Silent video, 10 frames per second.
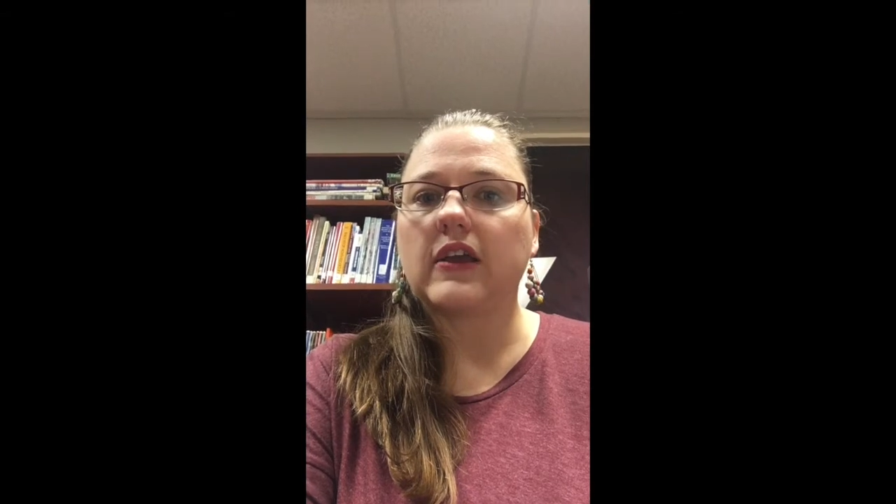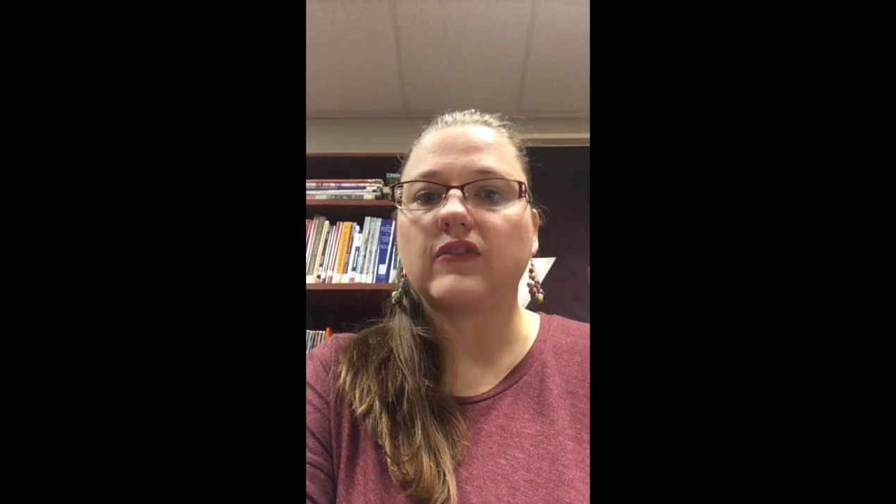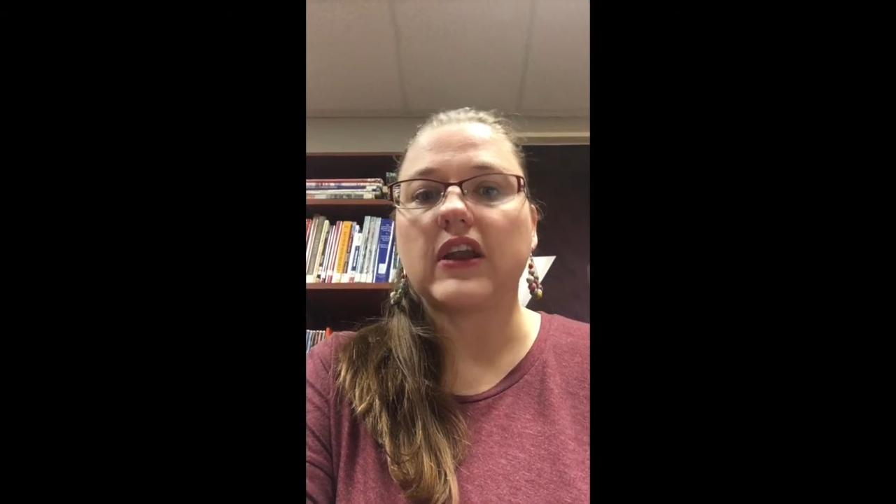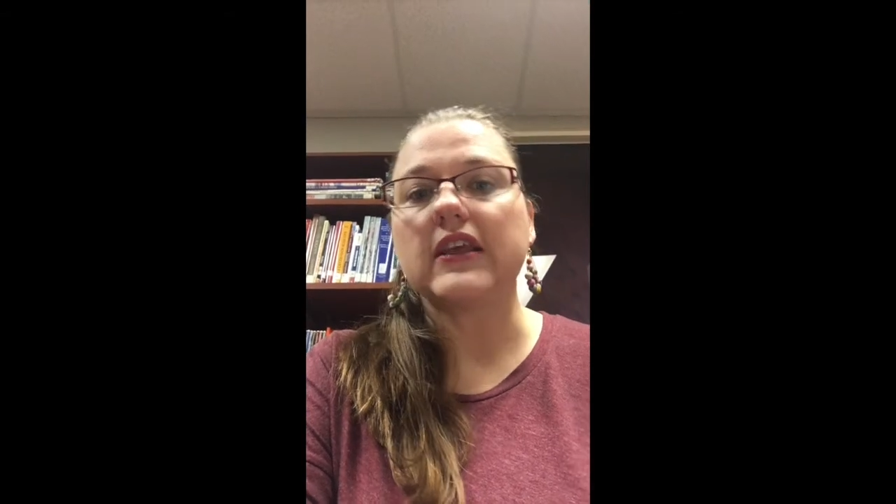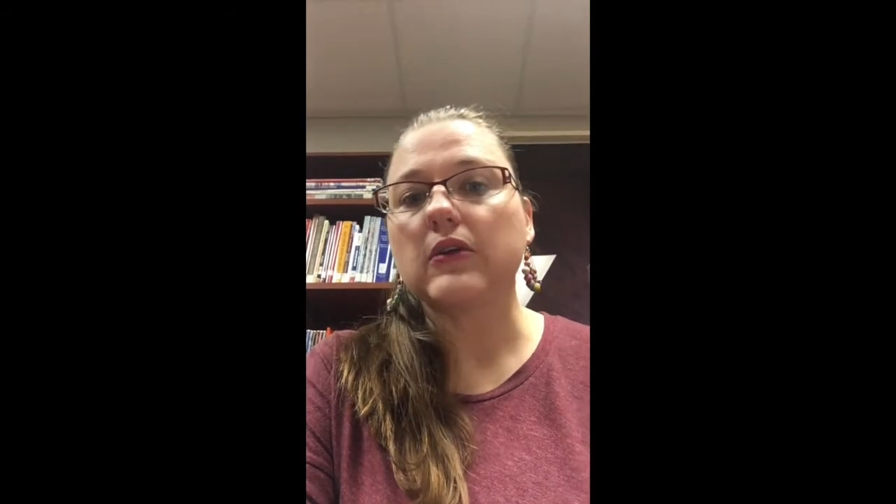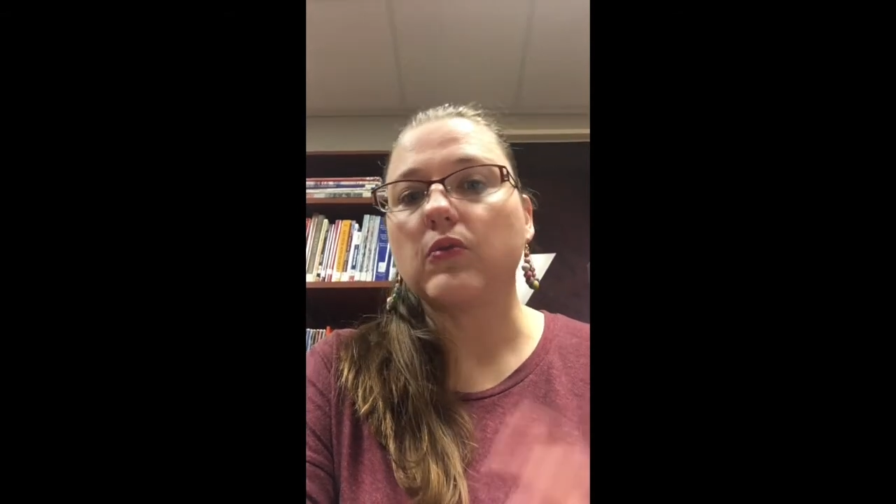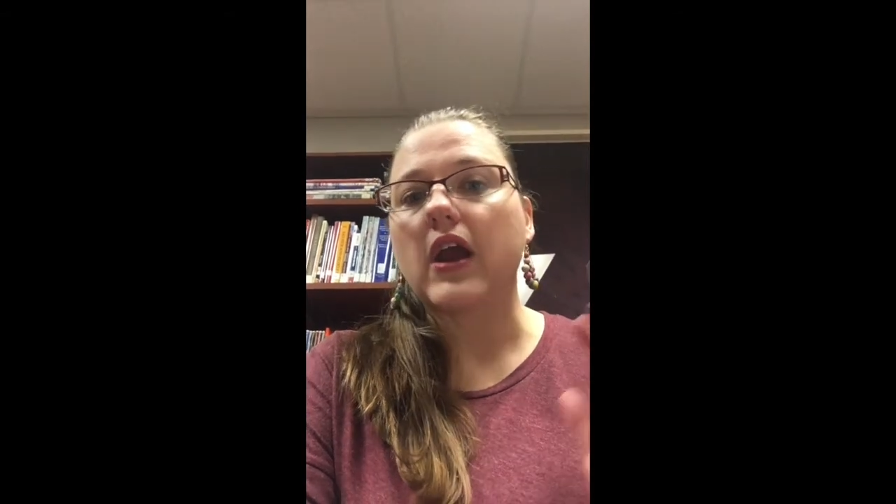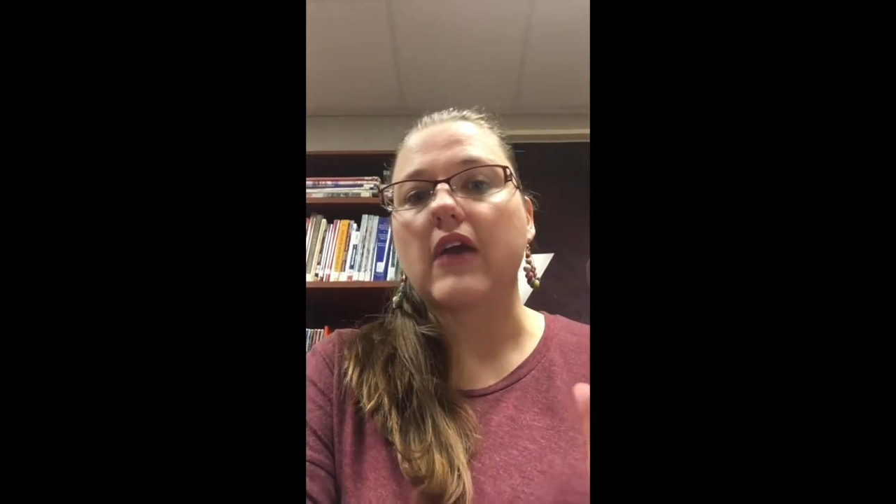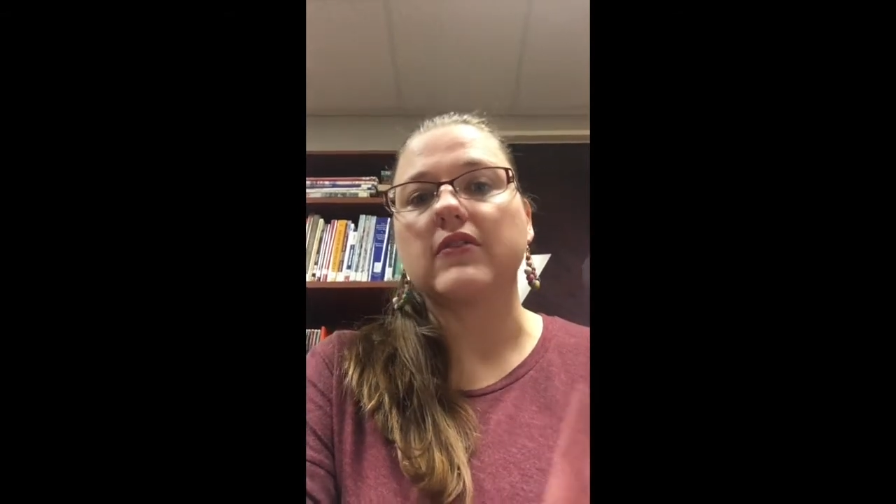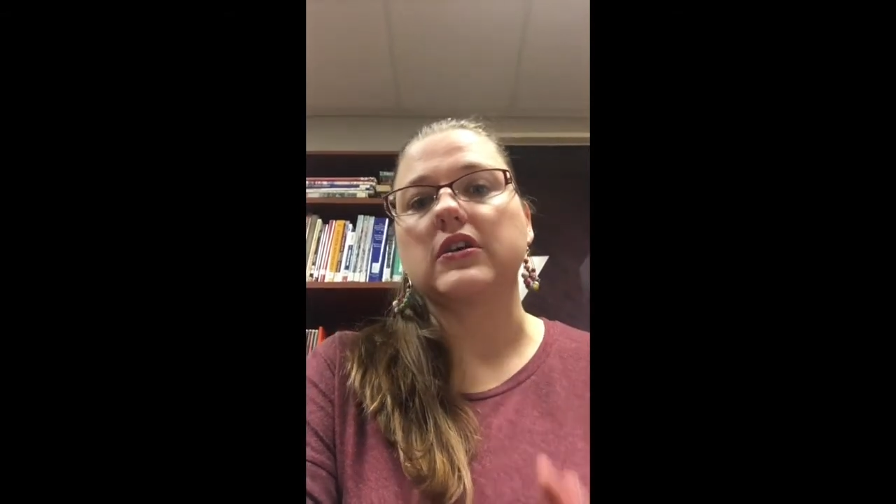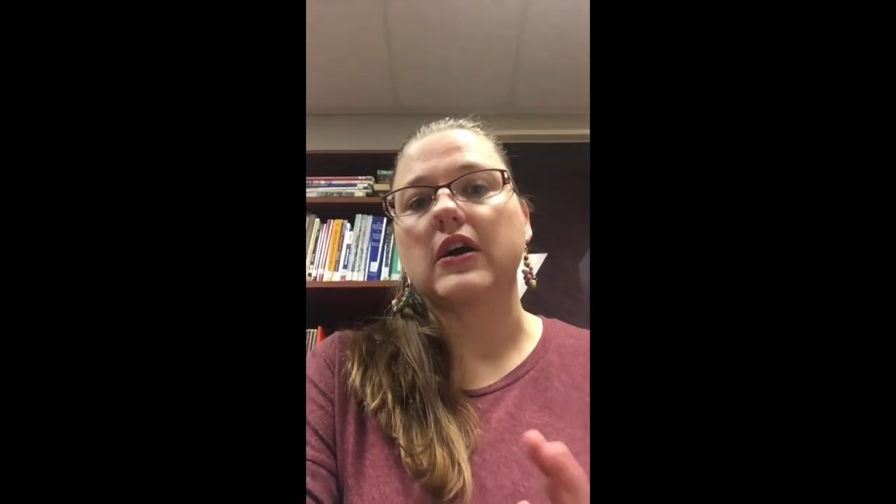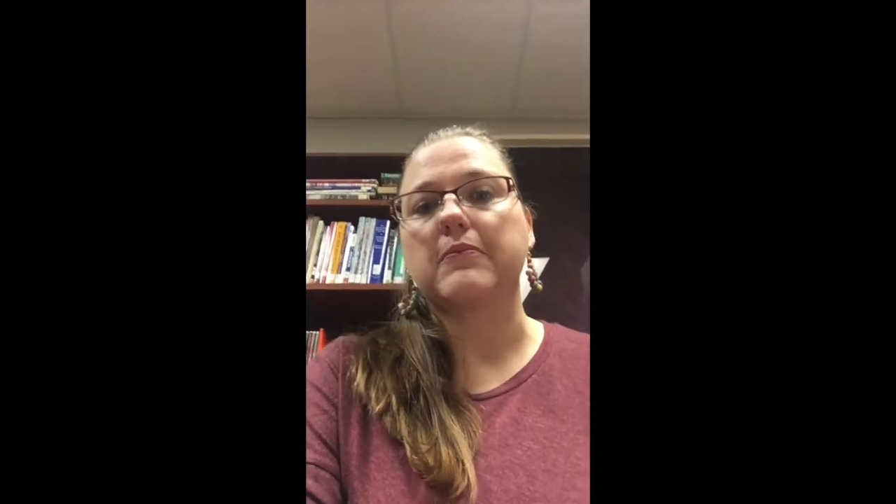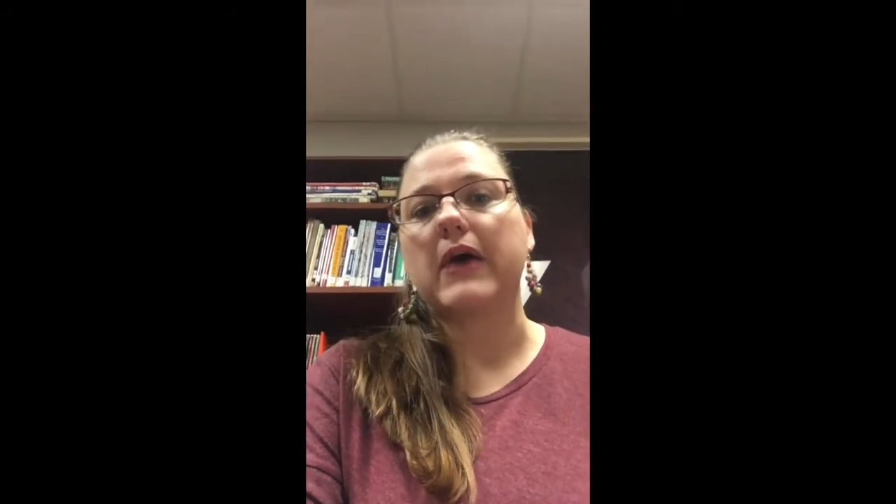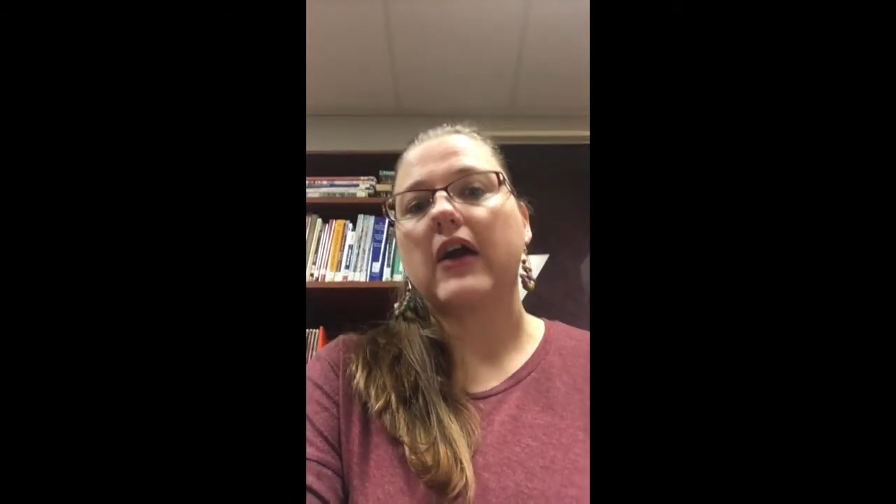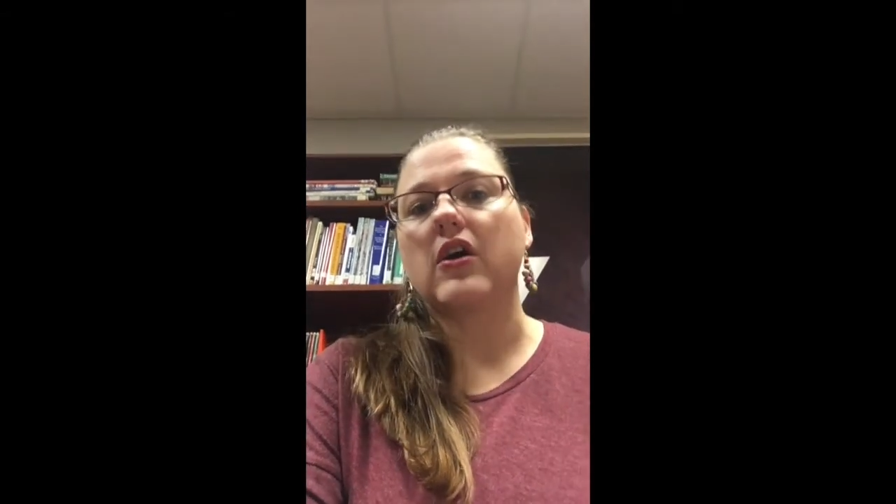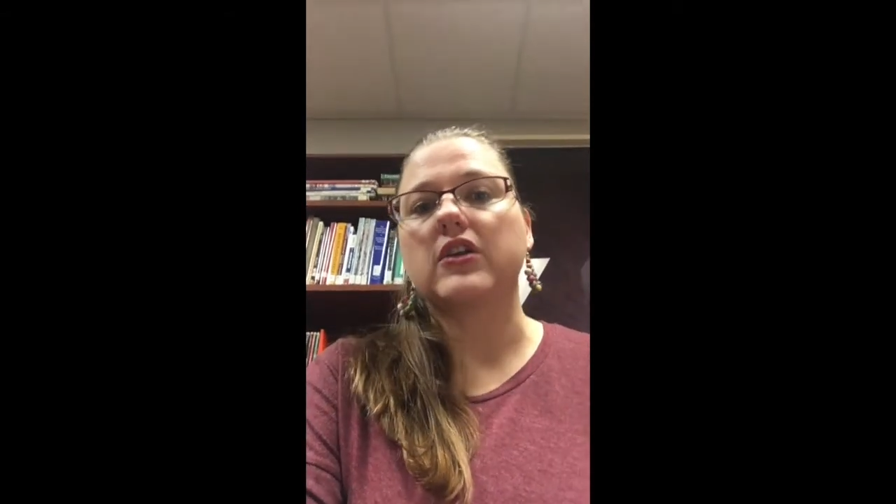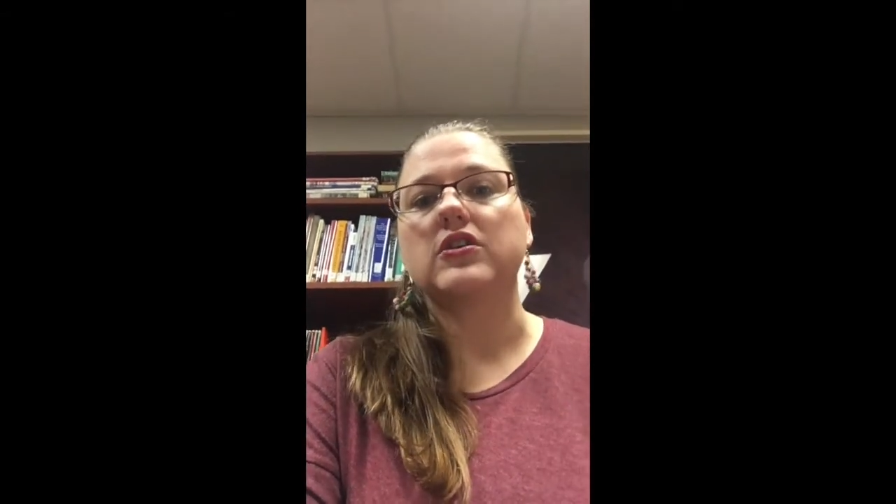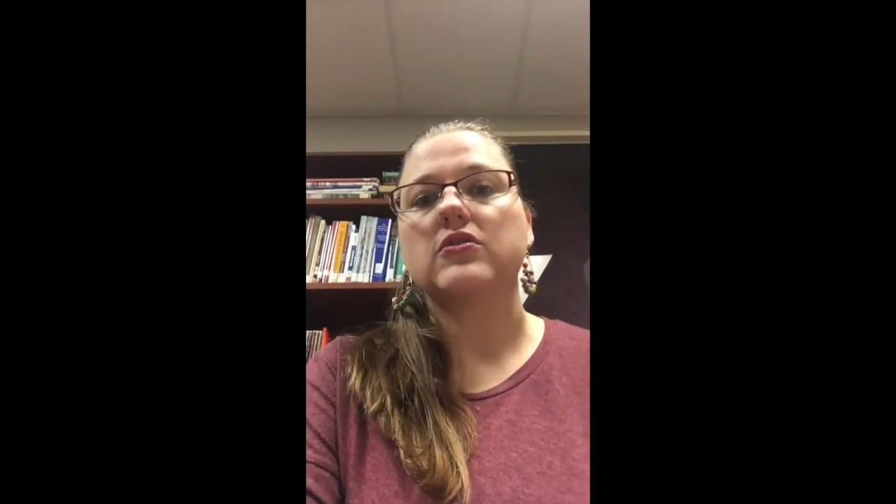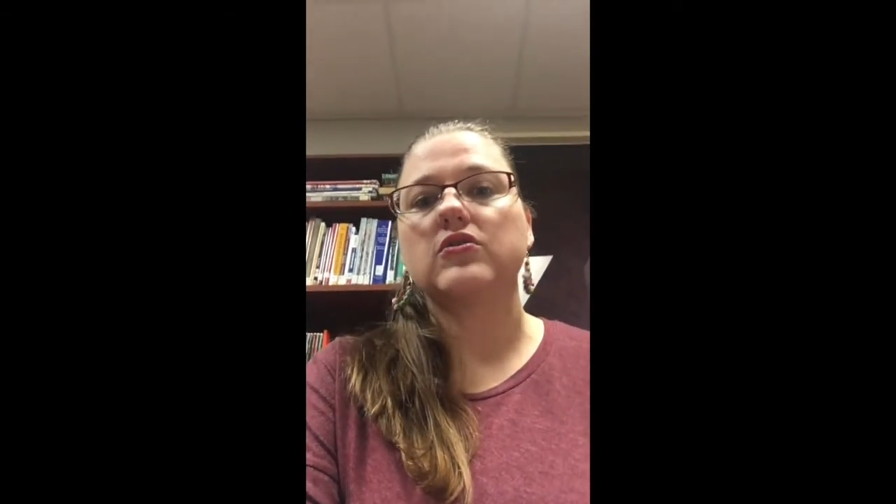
if anything were ever to come back on you,